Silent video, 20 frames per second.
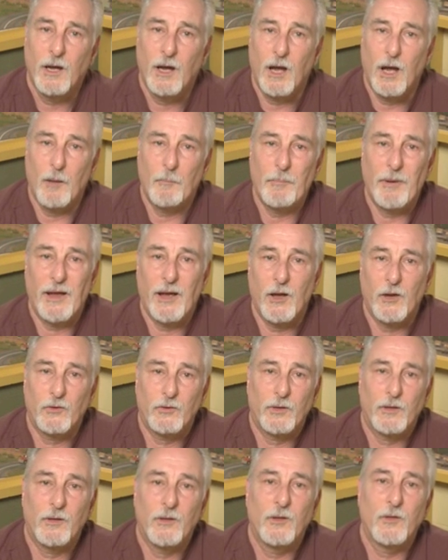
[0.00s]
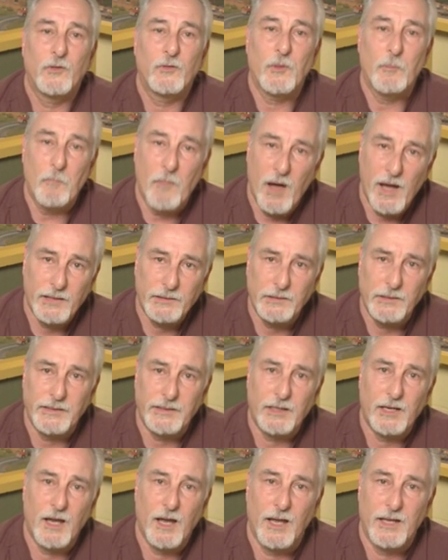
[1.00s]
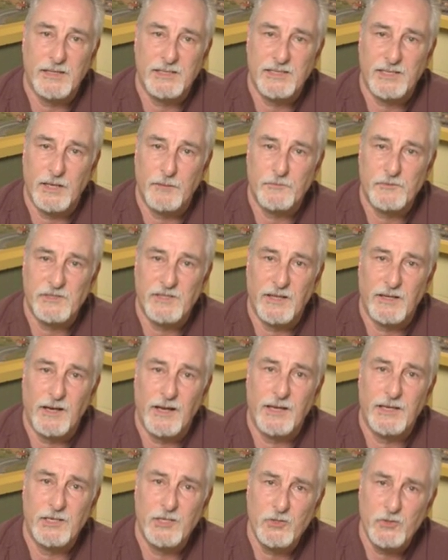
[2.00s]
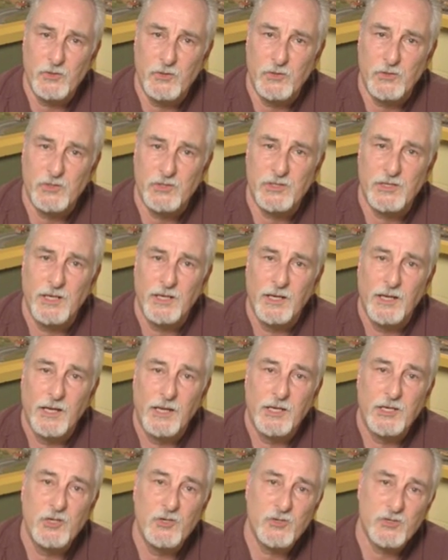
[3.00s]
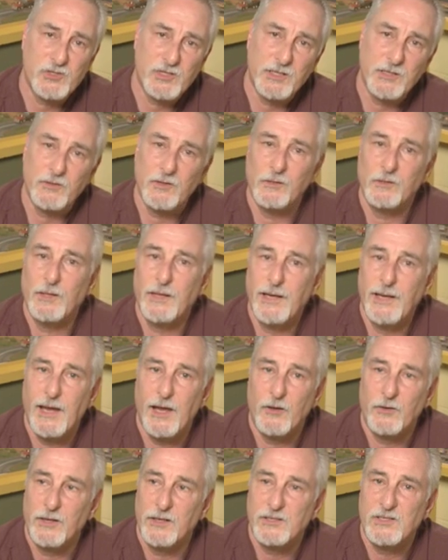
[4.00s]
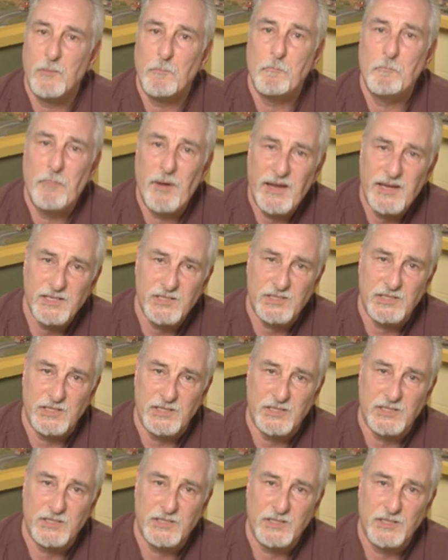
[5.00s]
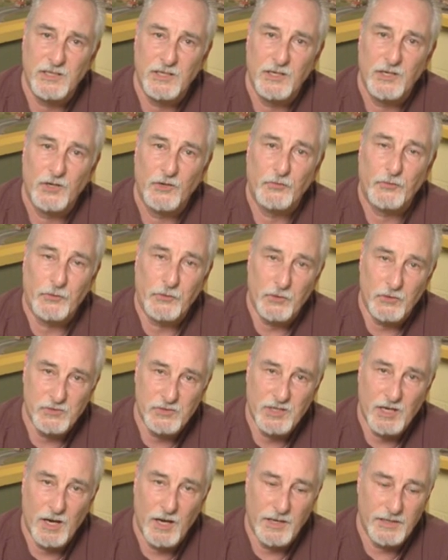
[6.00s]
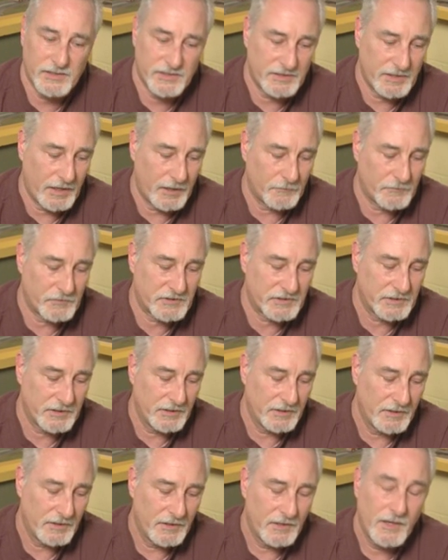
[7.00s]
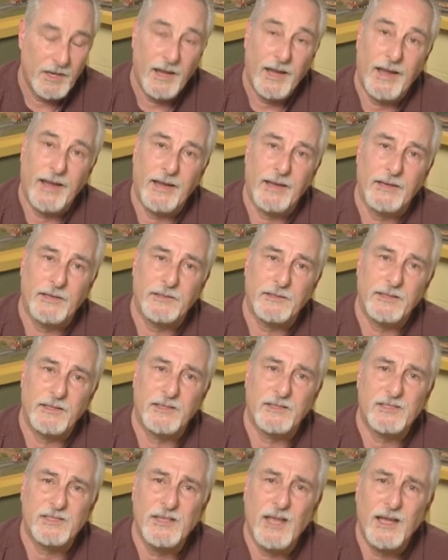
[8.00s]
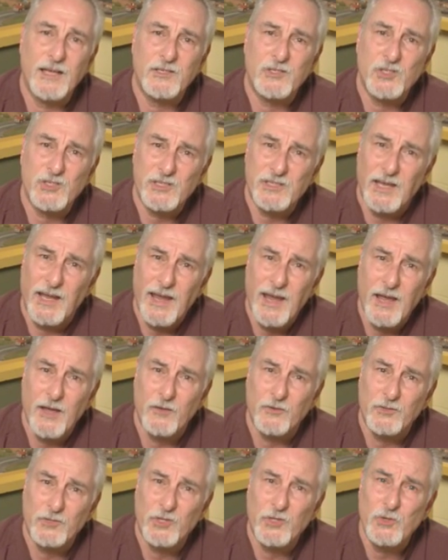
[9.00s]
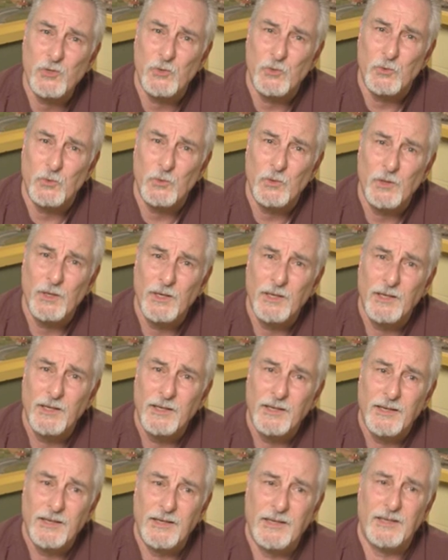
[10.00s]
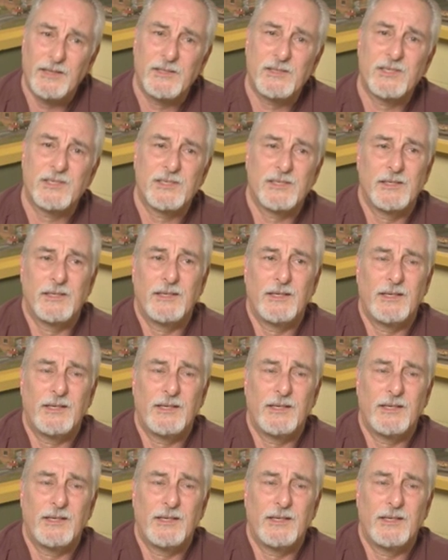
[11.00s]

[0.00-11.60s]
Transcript: about the modeling concepts that I used, using the layout as a basis for those concepts. And it's not just a how-to, it